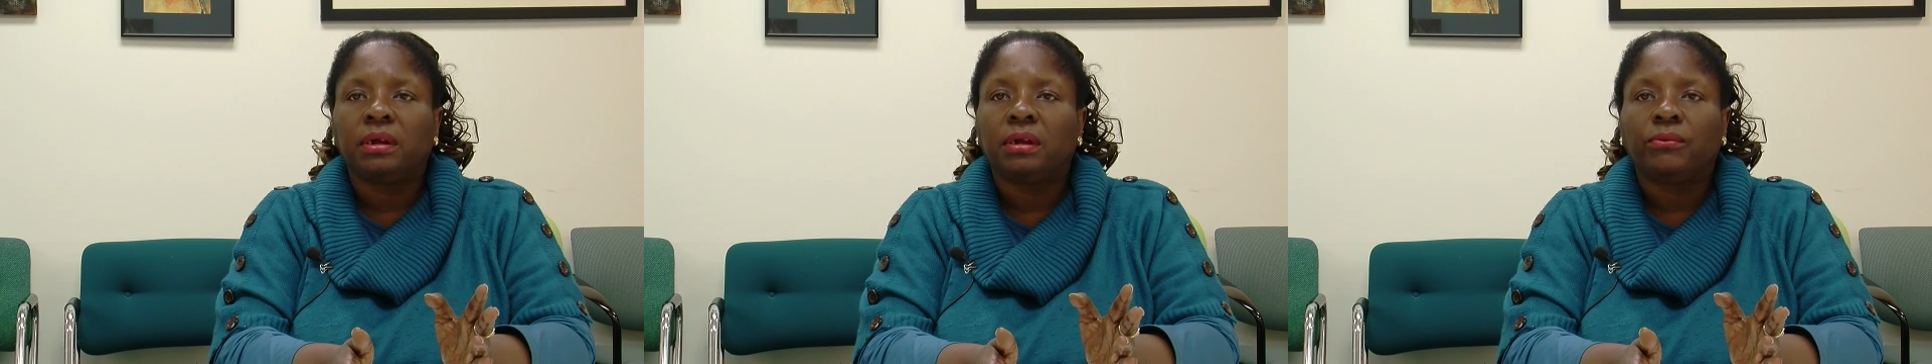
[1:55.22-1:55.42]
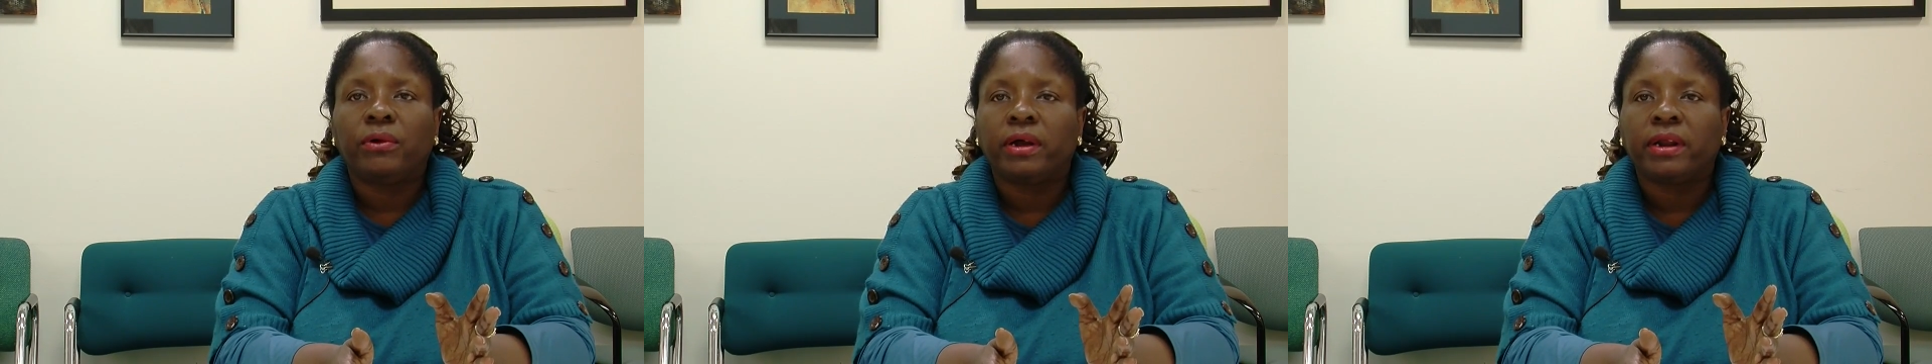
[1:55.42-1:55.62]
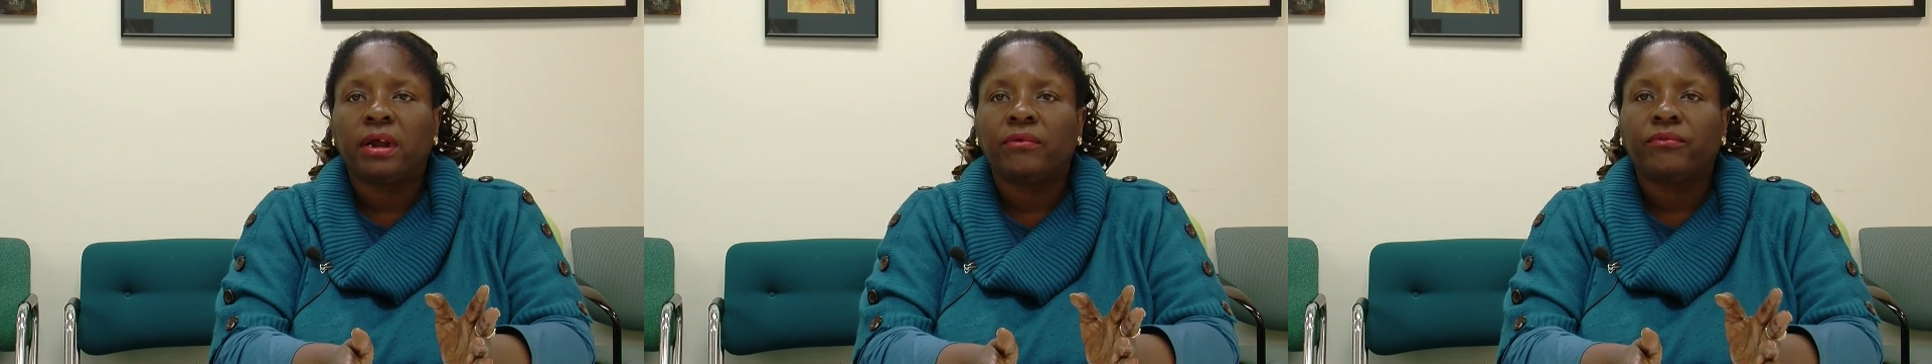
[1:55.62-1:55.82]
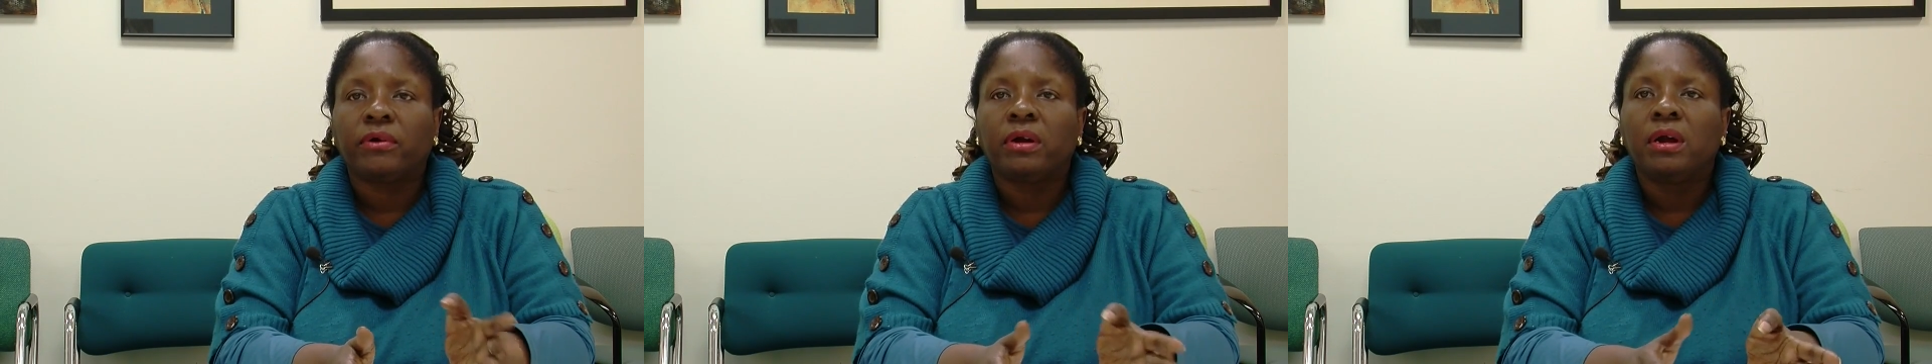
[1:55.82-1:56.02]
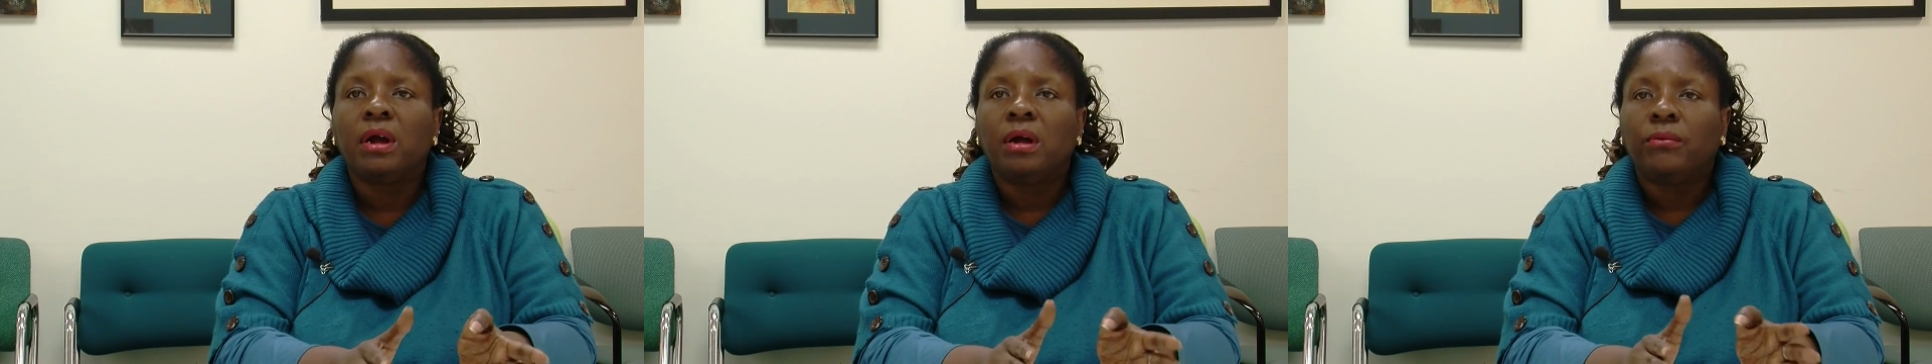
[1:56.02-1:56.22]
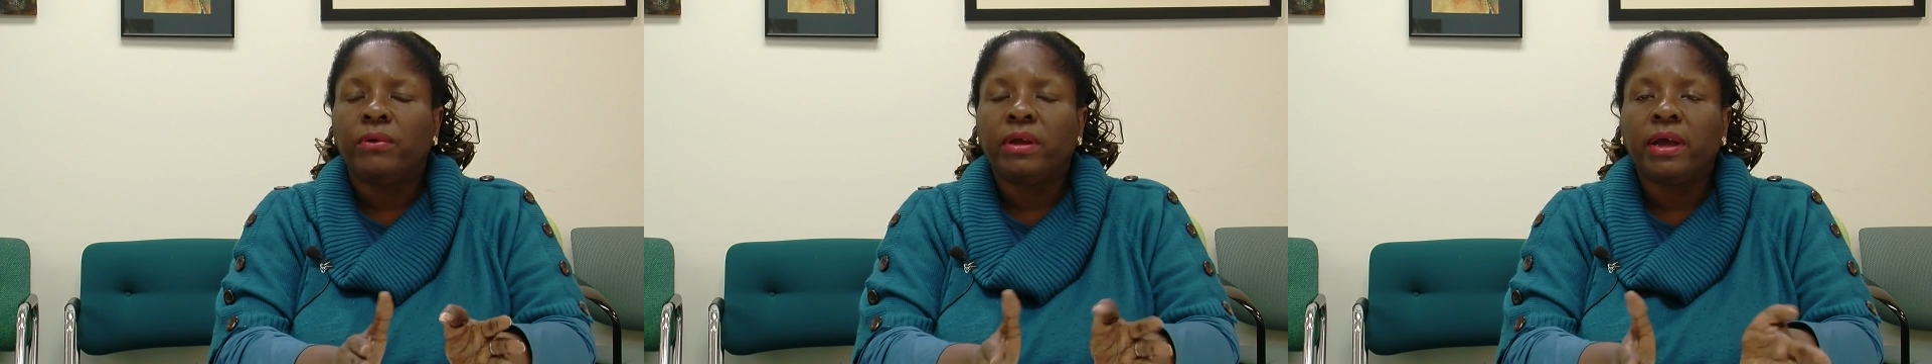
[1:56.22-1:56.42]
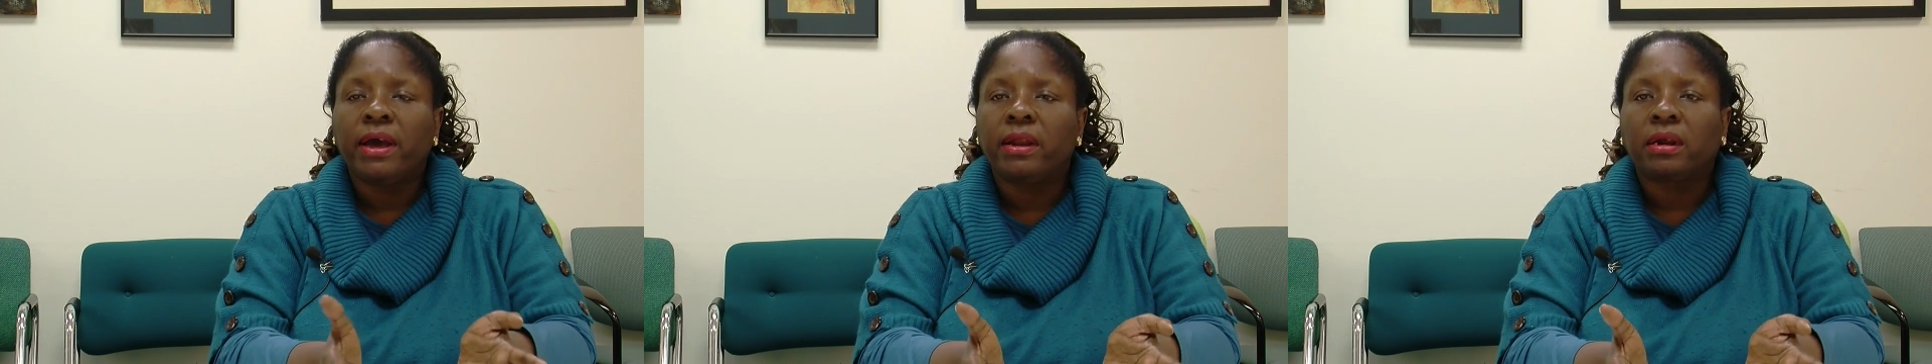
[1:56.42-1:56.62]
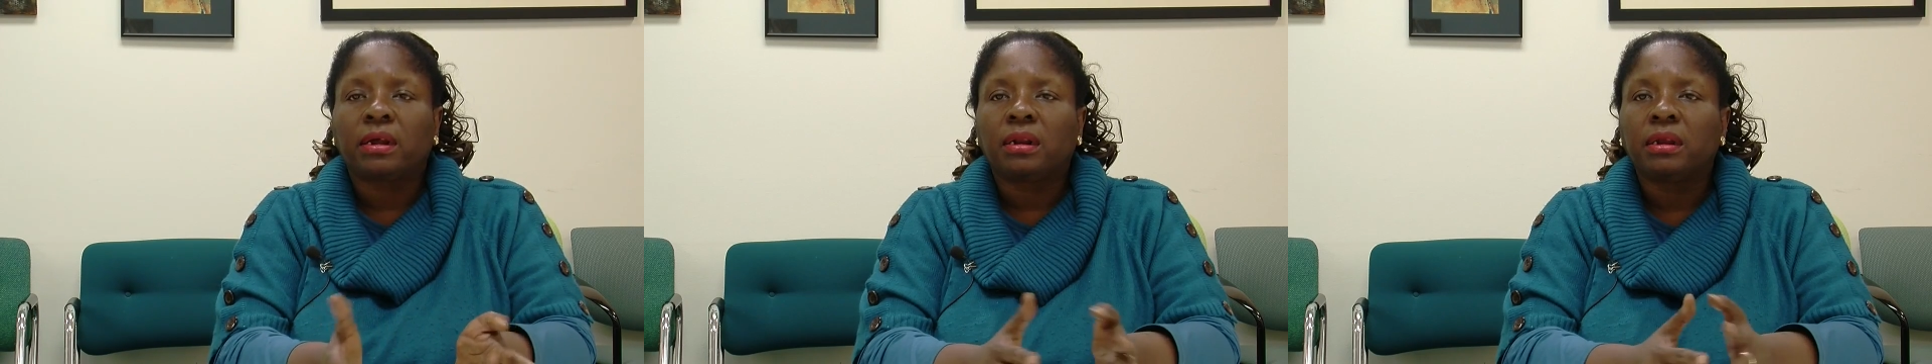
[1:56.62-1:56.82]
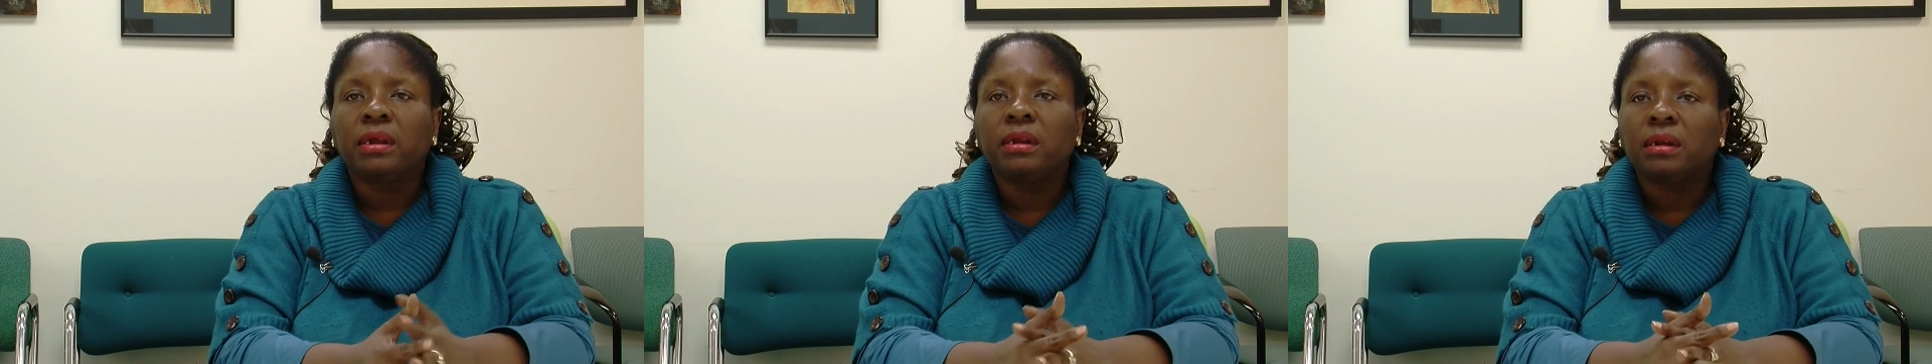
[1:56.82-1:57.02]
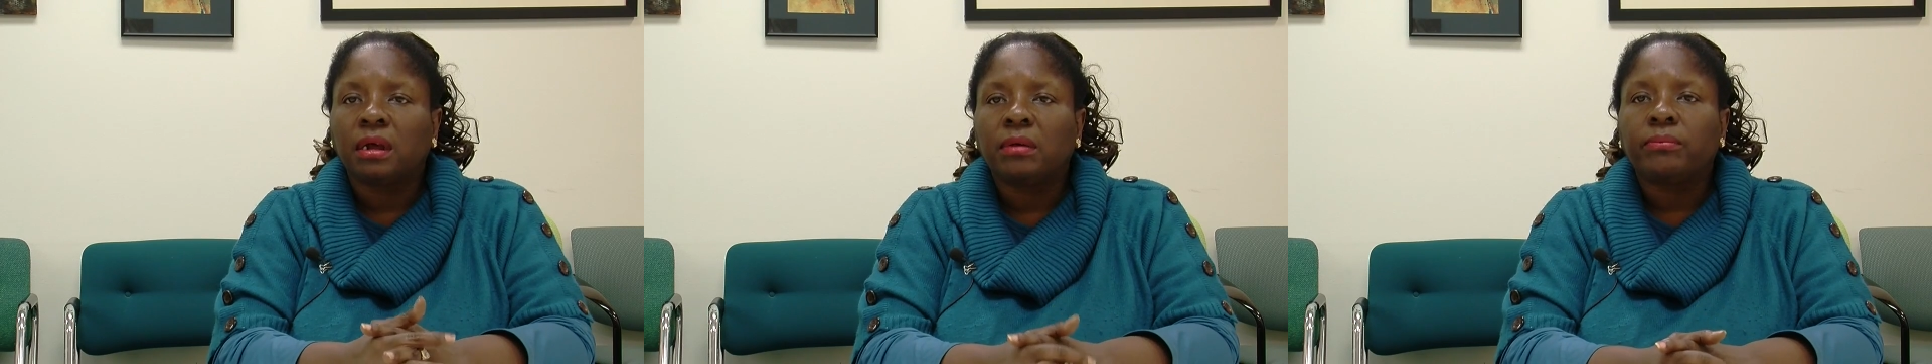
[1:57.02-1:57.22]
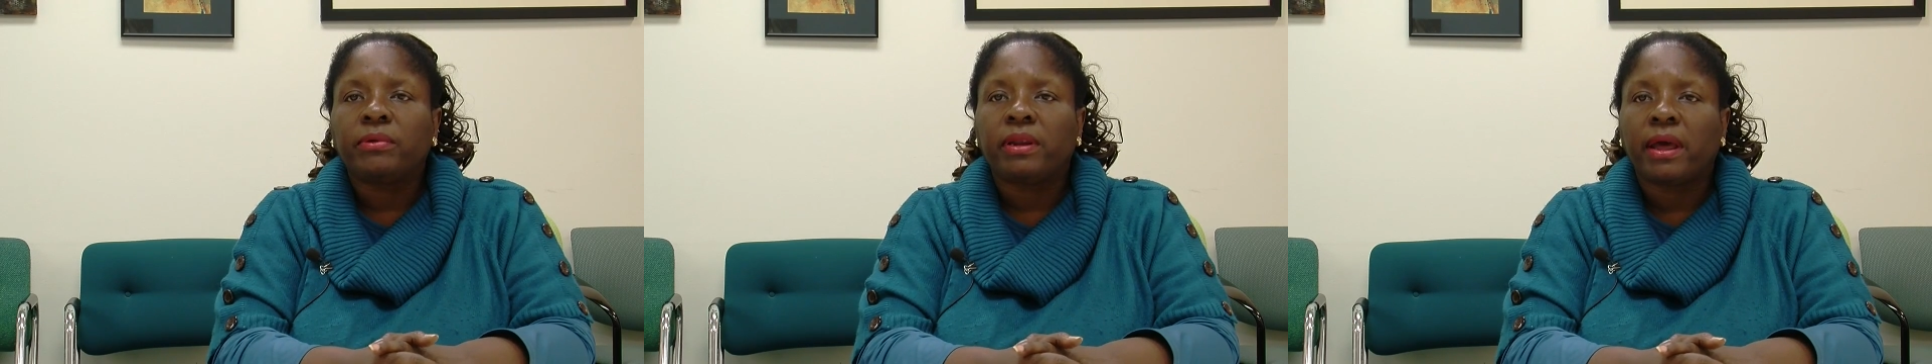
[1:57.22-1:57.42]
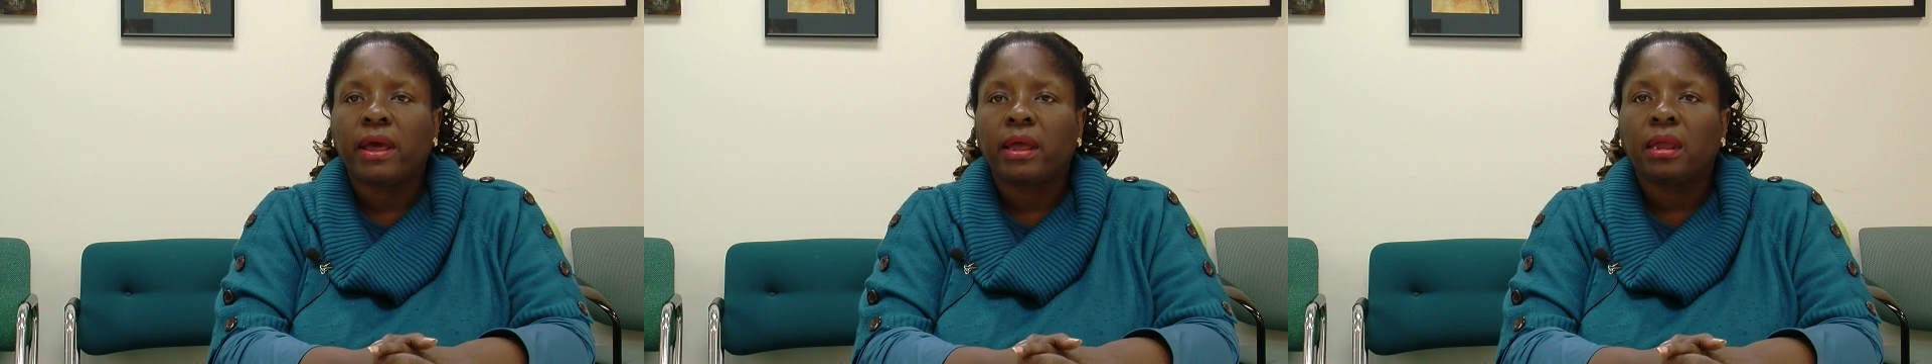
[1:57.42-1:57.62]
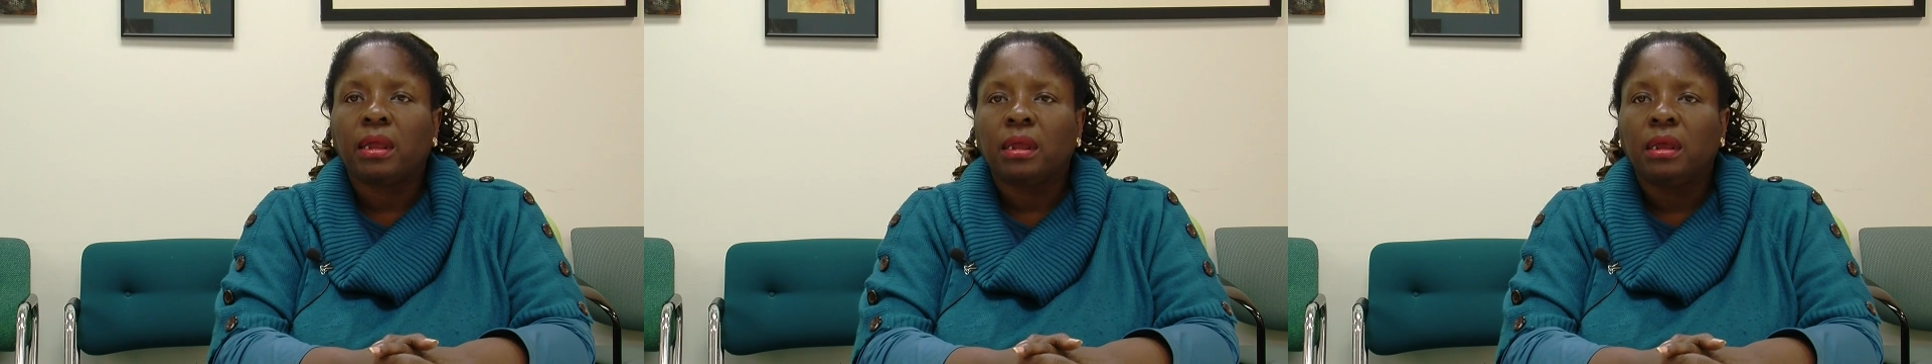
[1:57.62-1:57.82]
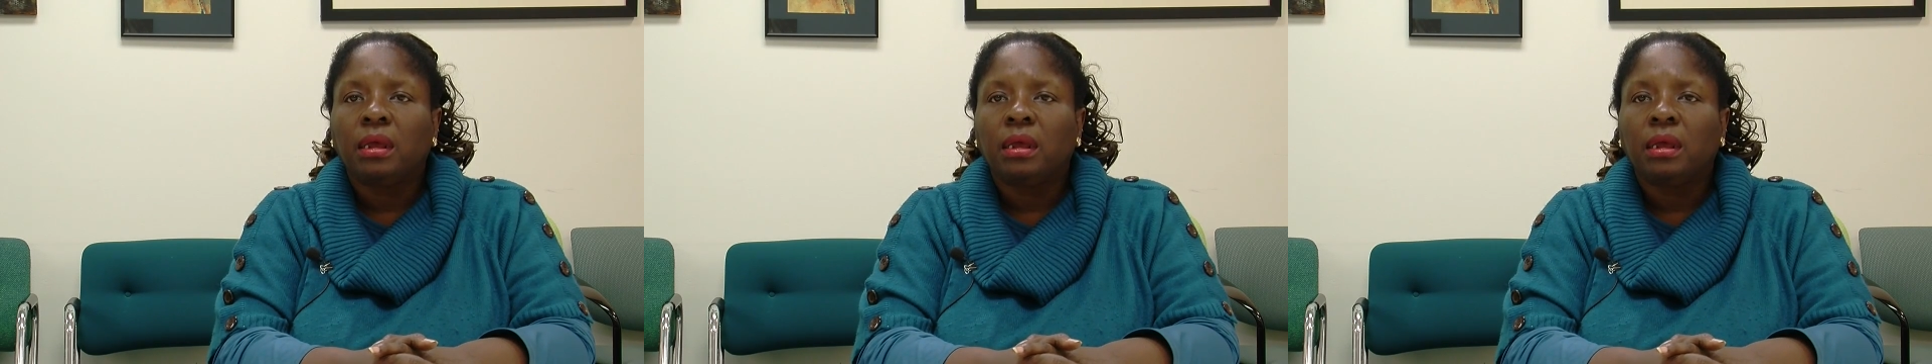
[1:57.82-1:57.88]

whatever, we had a cleanup day.